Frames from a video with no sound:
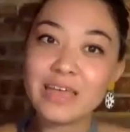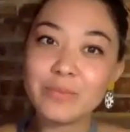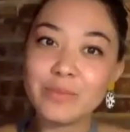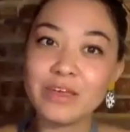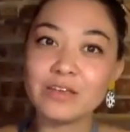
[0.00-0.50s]

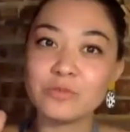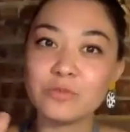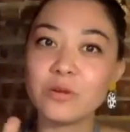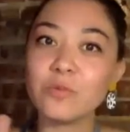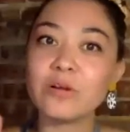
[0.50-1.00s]
because
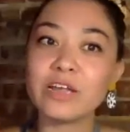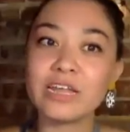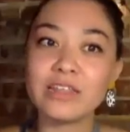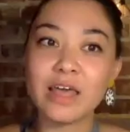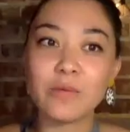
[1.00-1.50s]
we're
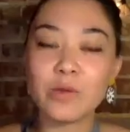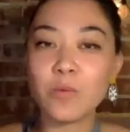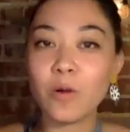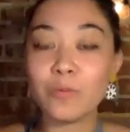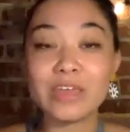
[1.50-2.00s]
worried that we
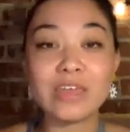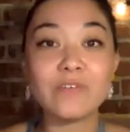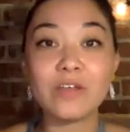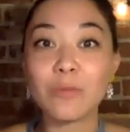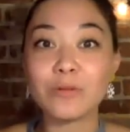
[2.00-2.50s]
won't be
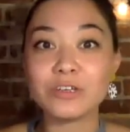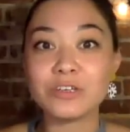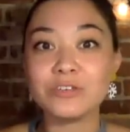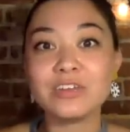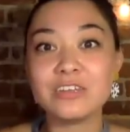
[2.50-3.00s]
given
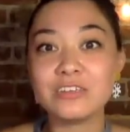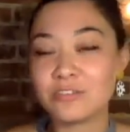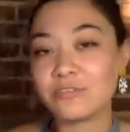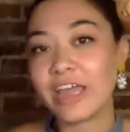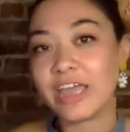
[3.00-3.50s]
opportunities
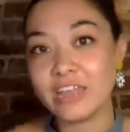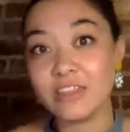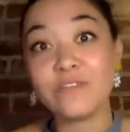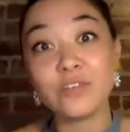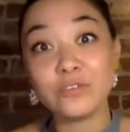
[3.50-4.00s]
to write in
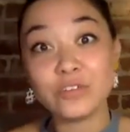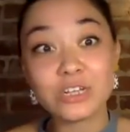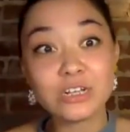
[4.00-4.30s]
the future.